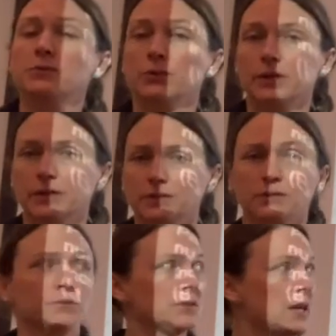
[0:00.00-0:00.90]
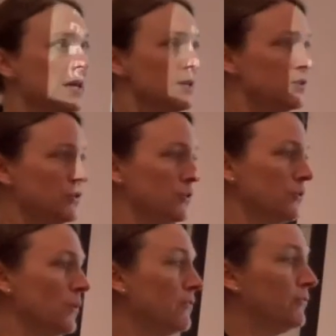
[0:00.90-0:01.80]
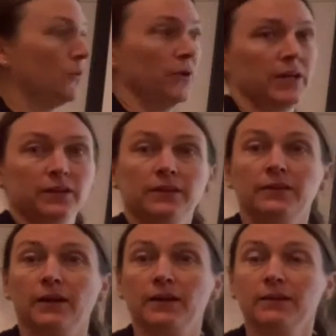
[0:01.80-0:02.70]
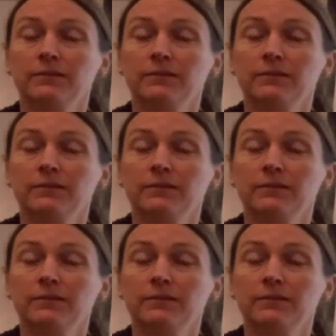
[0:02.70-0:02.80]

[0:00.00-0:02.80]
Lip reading: organisms to avoid the